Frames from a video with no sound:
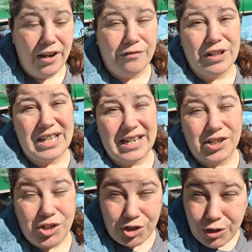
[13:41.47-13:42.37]
for the
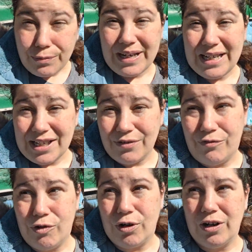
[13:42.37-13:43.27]
next 2 weeks
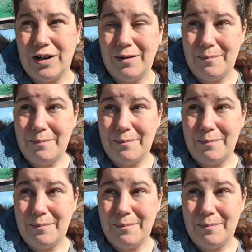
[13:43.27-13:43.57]
for